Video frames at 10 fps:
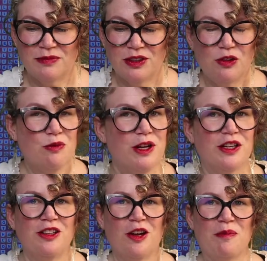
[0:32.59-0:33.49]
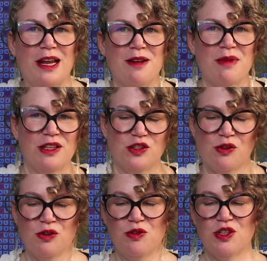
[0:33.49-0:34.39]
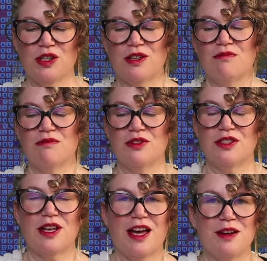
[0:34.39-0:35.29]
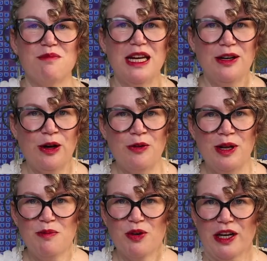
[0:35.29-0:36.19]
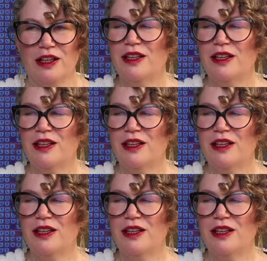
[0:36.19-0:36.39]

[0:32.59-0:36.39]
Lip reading: All work and no play makes Scrooge a sad, mean, lonely boy.